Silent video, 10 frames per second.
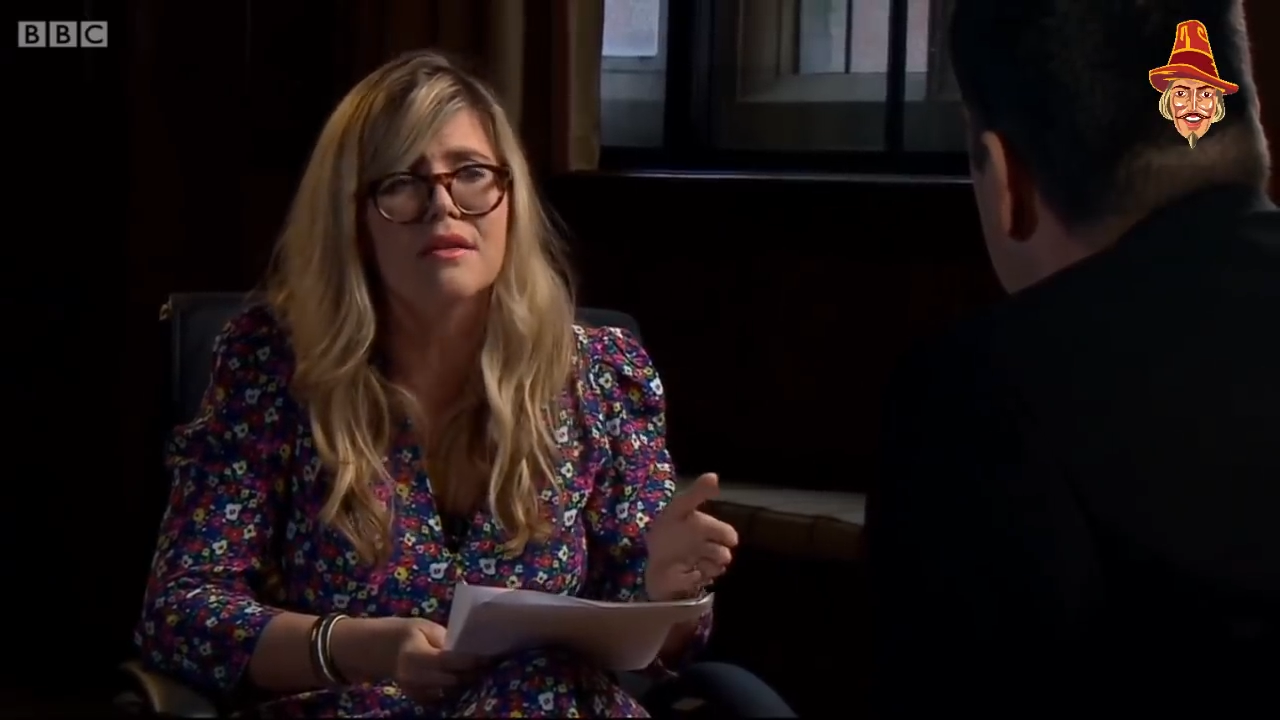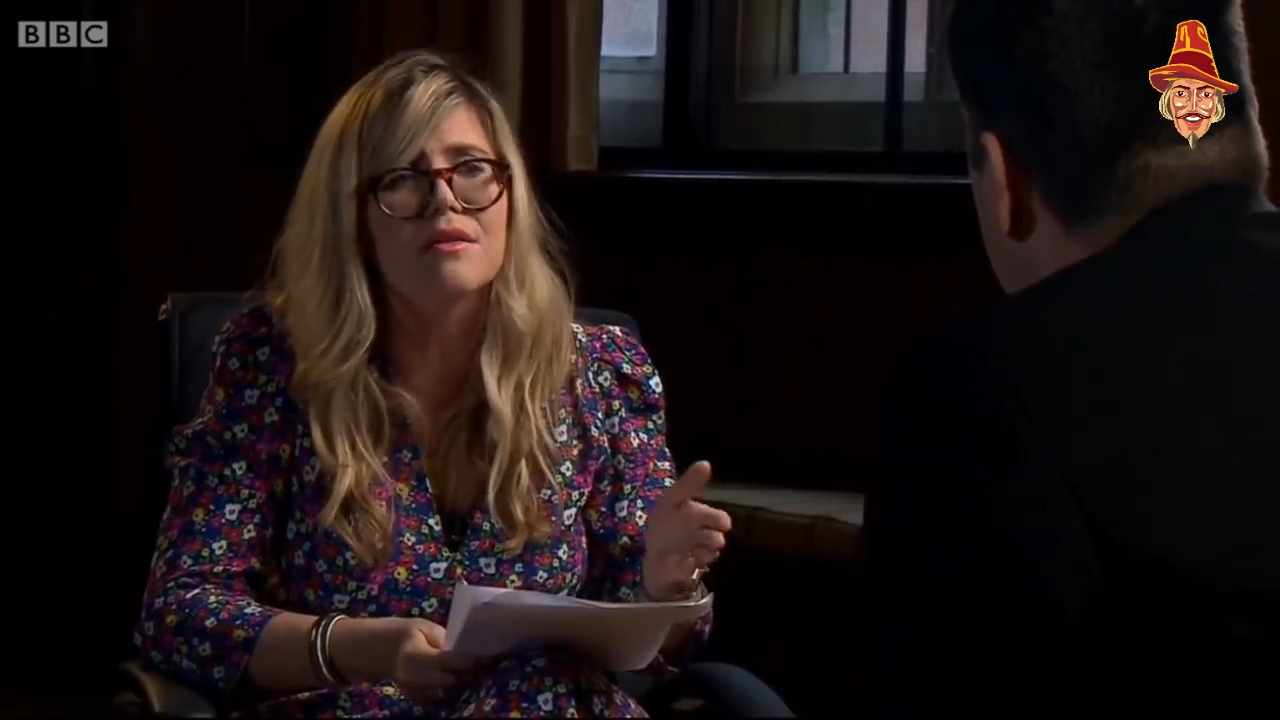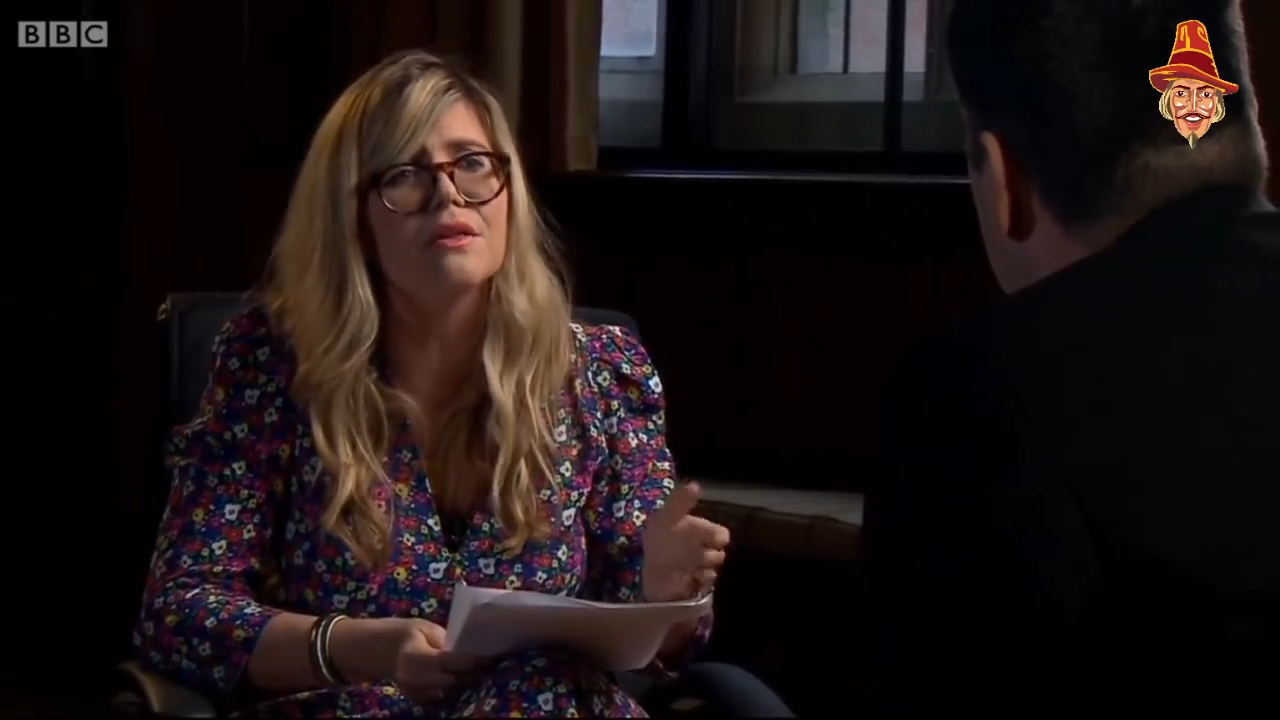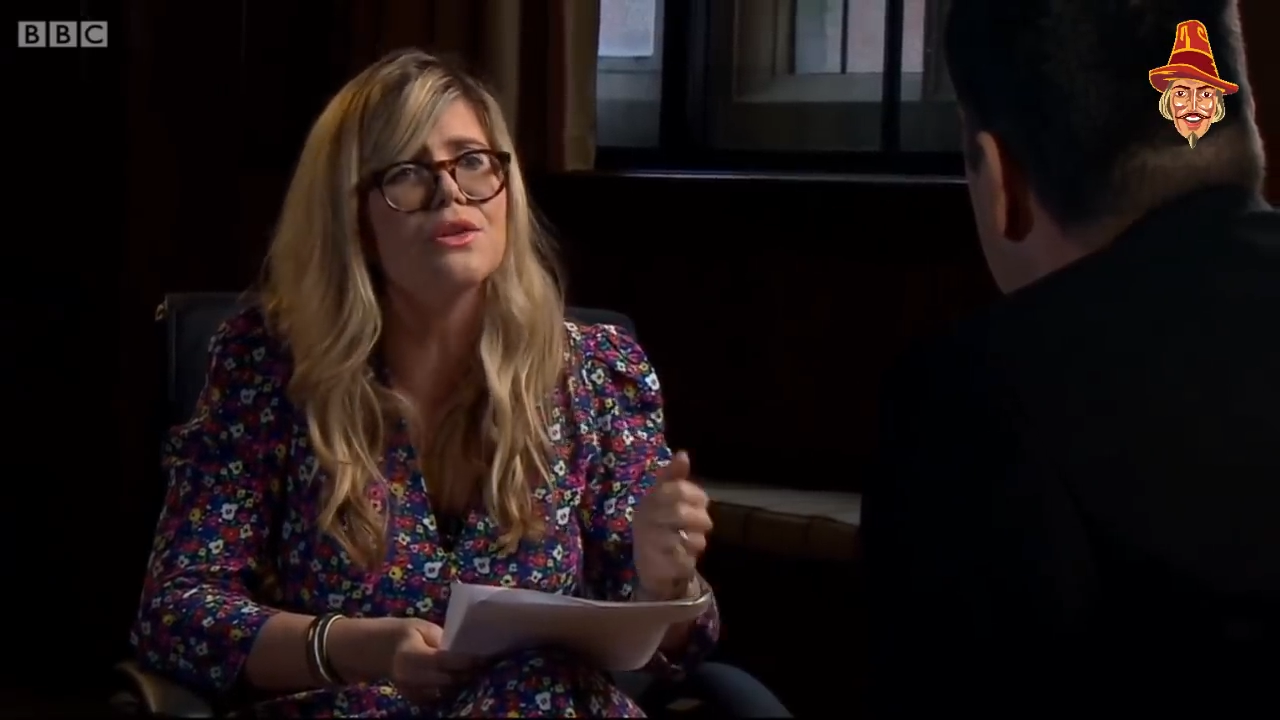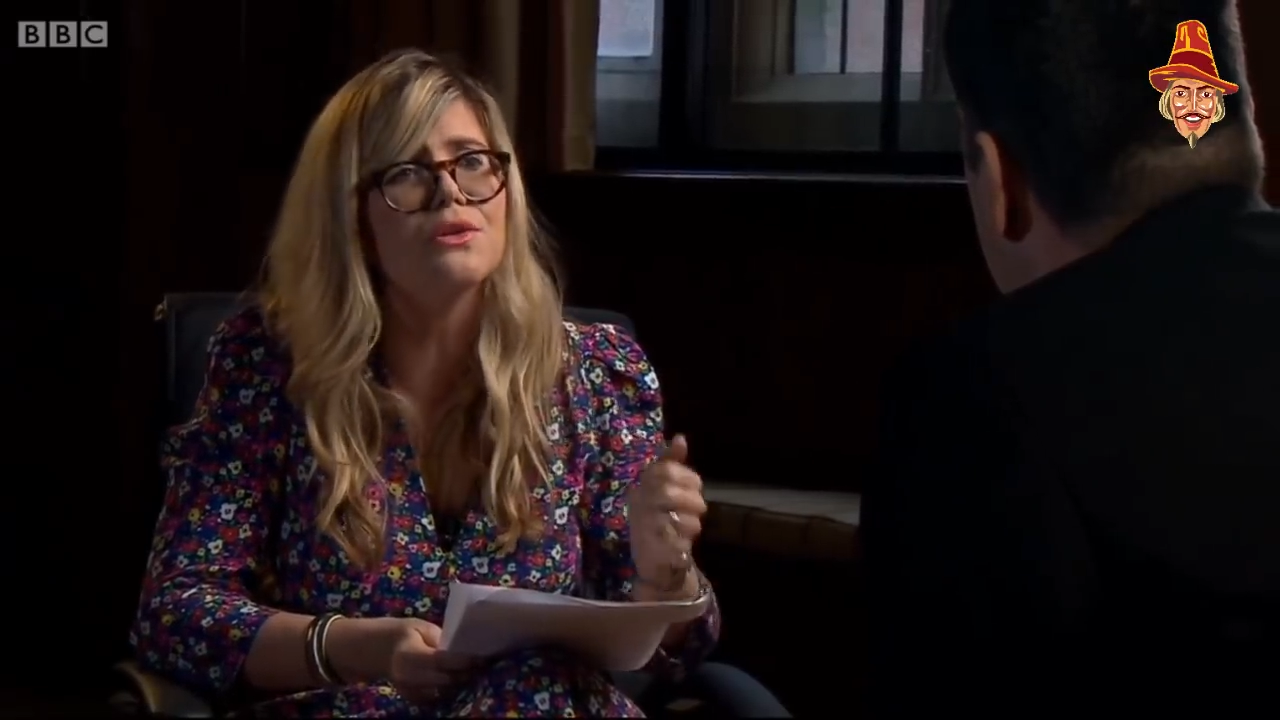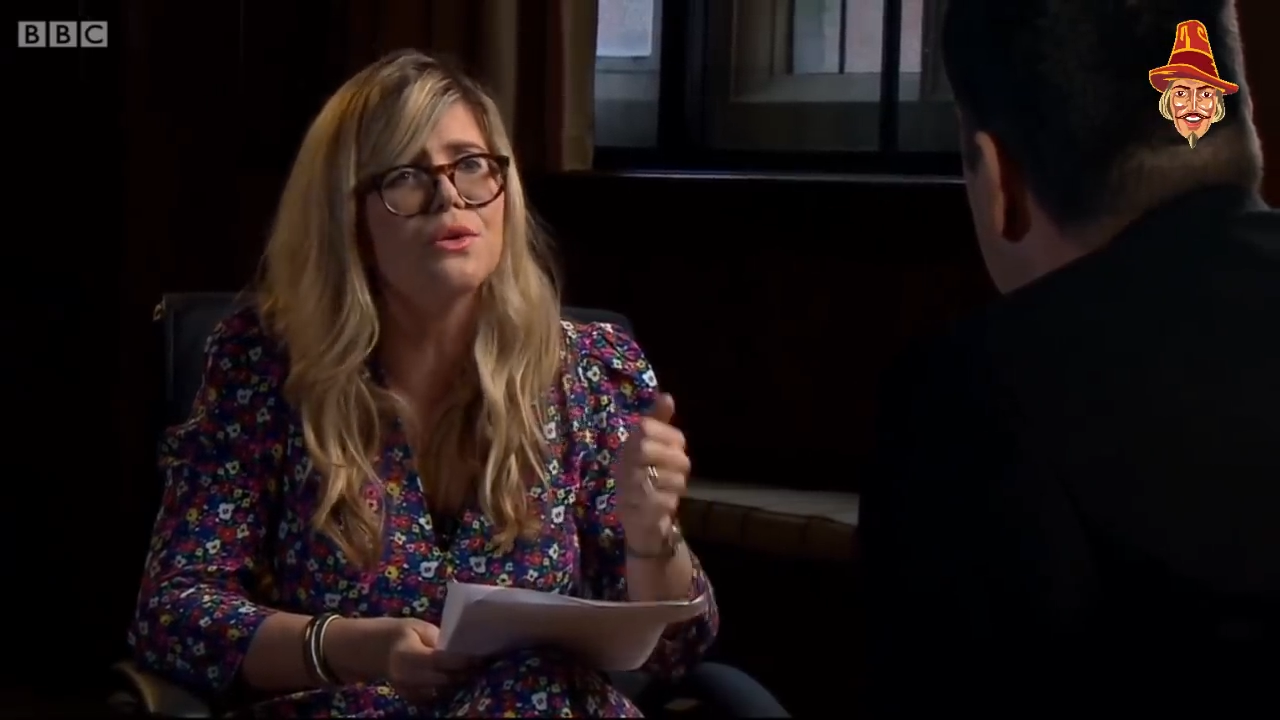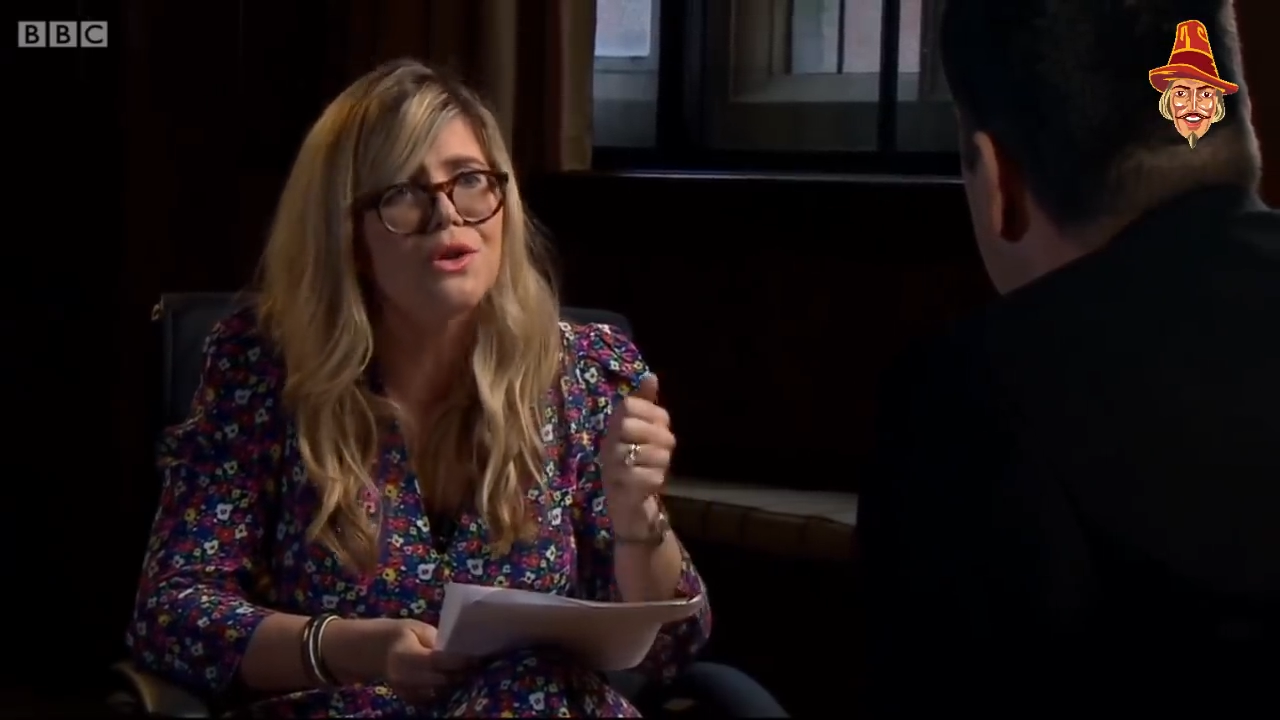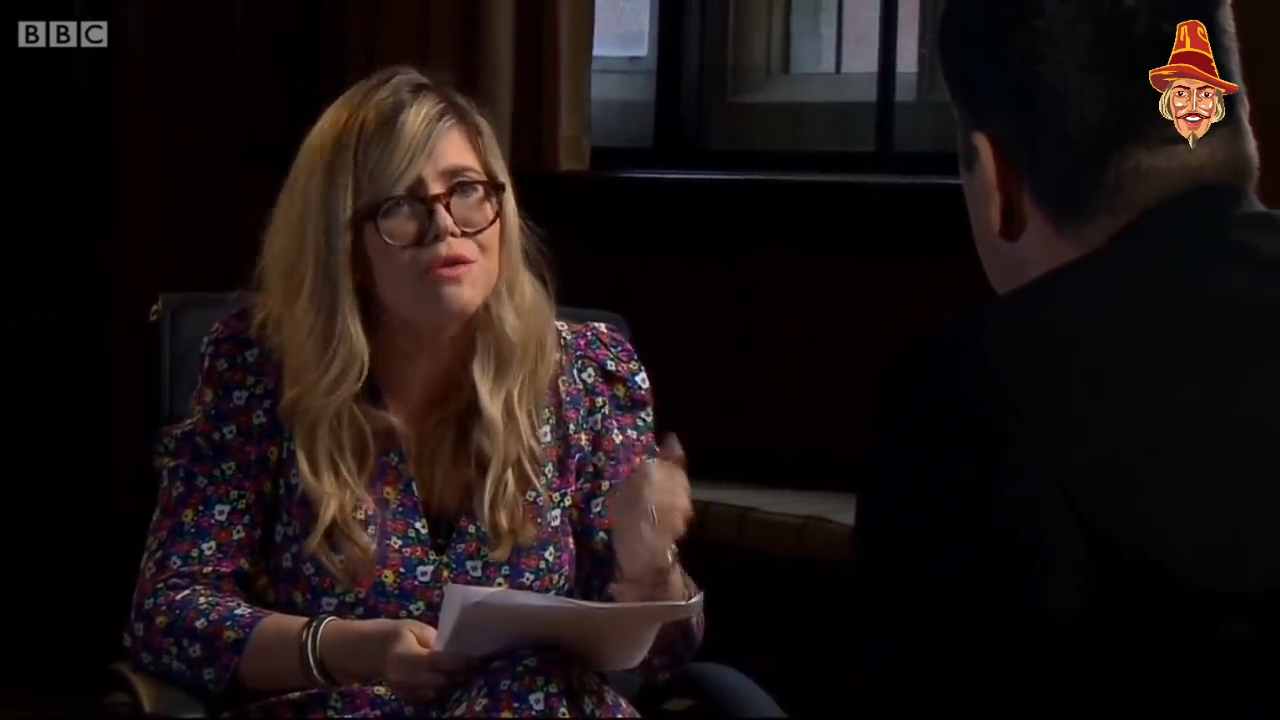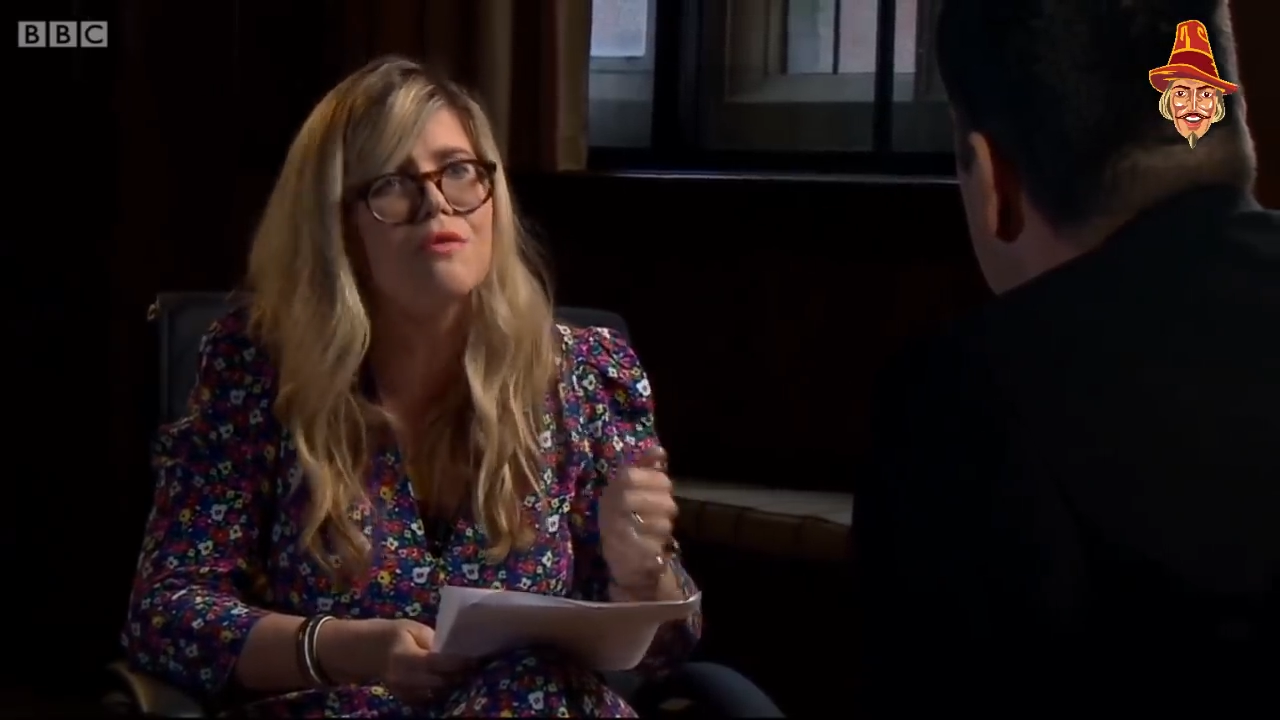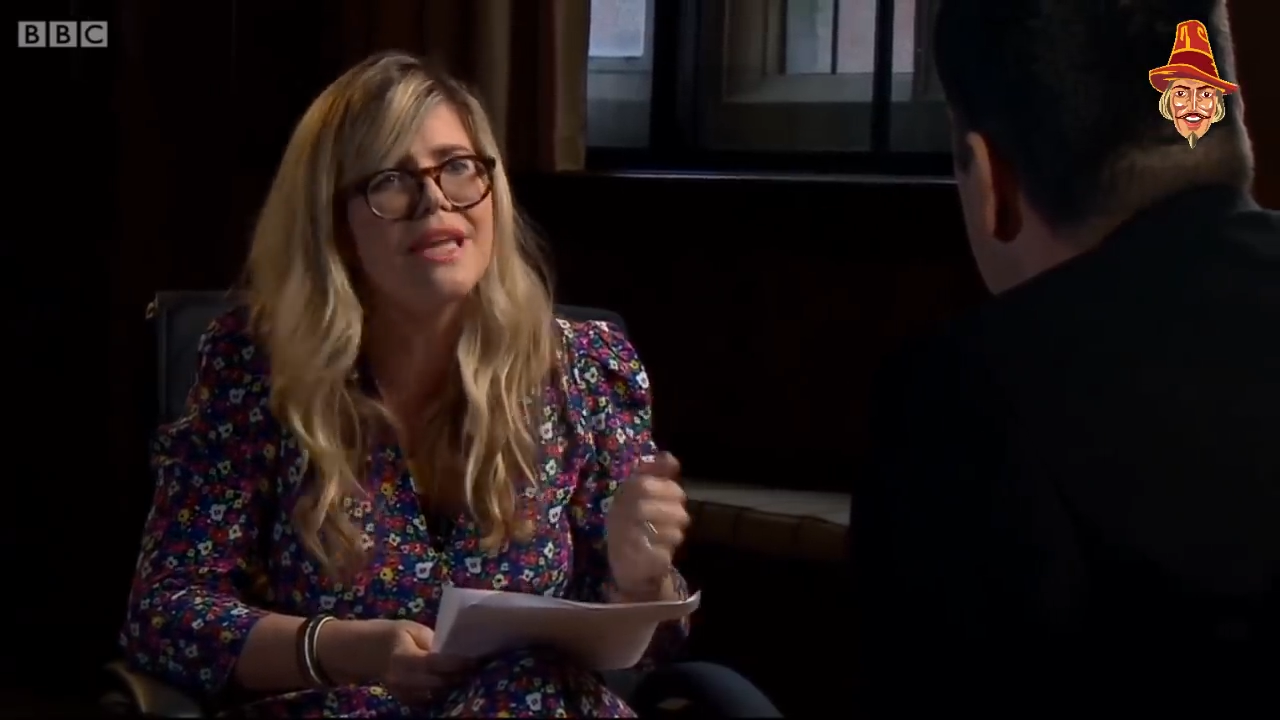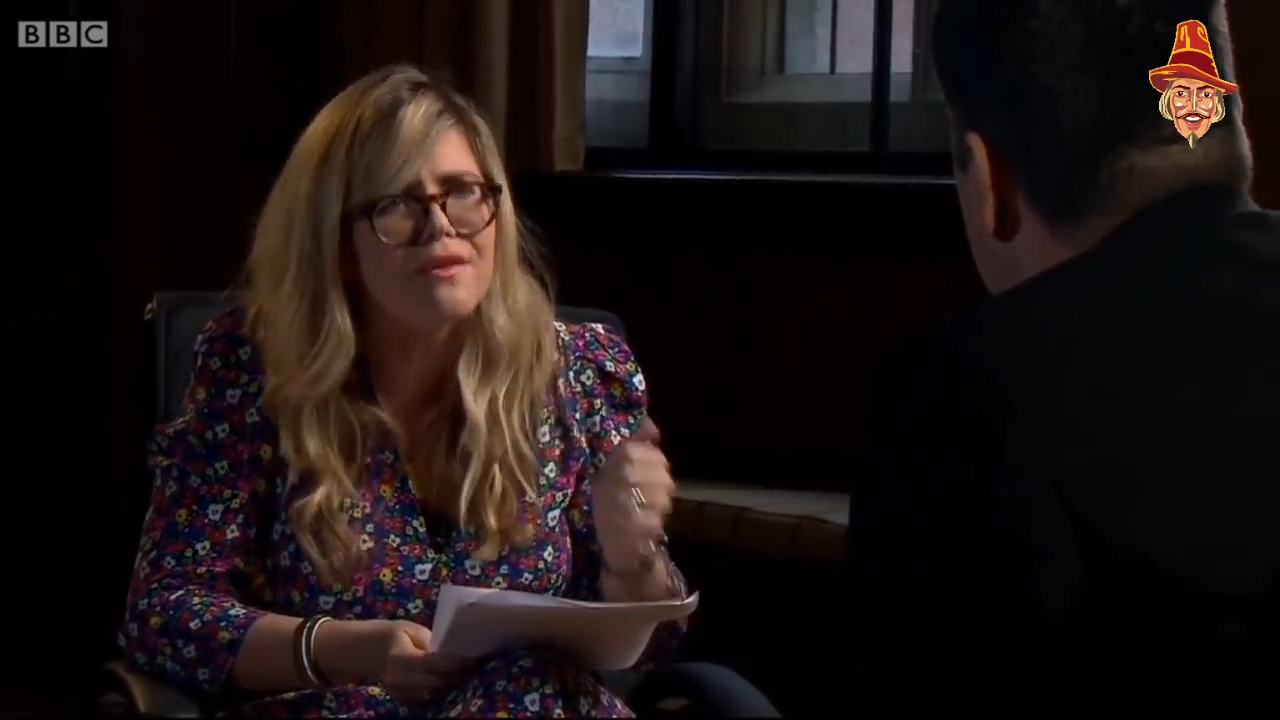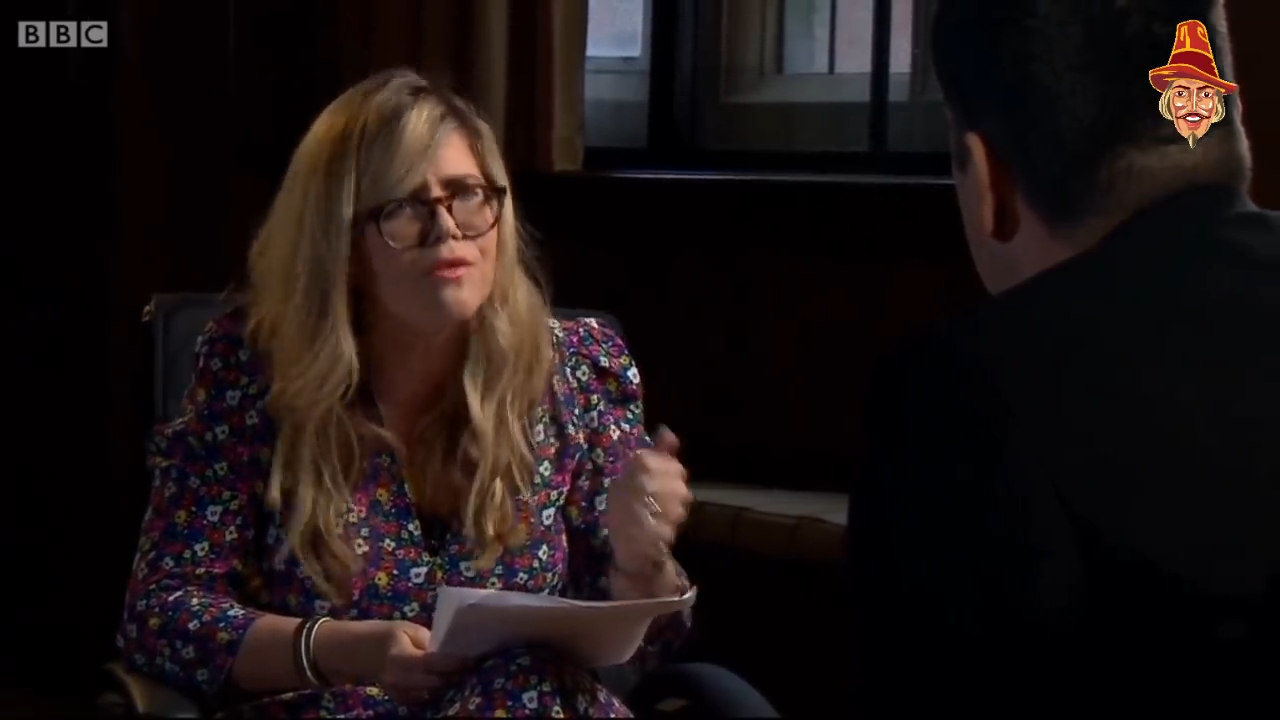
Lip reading: to think that you couldn't